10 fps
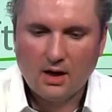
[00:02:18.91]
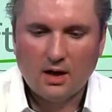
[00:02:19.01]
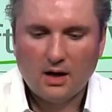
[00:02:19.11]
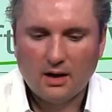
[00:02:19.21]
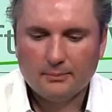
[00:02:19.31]

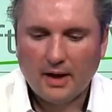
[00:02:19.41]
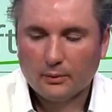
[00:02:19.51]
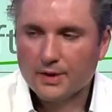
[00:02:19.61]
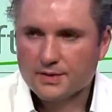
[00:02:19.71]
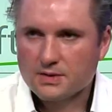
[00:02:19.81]
Um, I
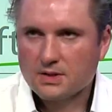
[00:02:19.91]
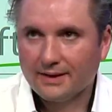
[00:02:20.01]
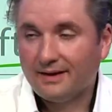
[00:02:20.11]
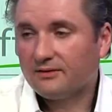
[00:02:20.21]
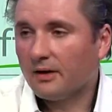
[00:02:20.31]
was
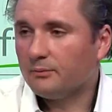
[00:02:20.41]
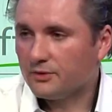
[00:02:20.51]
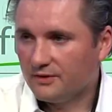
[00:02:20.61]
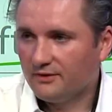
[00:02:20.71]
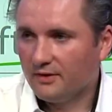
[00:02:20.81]
at that time the
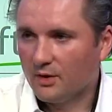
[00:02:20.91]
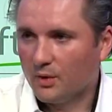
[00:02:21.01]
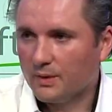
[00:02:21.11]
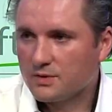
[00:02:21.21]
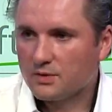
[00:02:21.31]

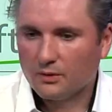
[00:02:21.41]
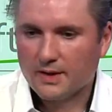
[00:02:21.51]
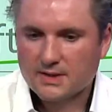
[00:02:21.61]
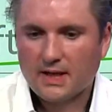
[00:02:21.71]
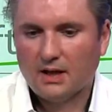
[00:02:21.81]
CTO, and so I
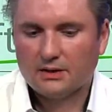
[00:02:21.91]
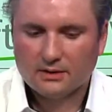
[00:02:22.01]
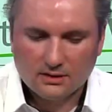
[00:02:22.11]
scaled,